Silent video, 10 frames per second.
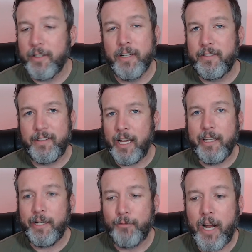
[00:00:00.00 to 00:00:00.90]
to
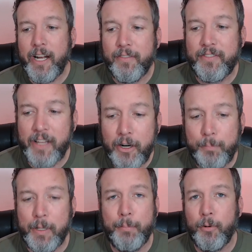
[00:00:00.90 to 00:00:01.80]
slightly right of center
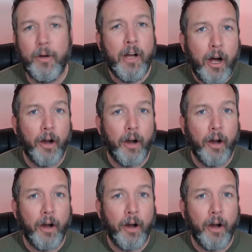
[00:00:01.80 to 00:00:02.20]
people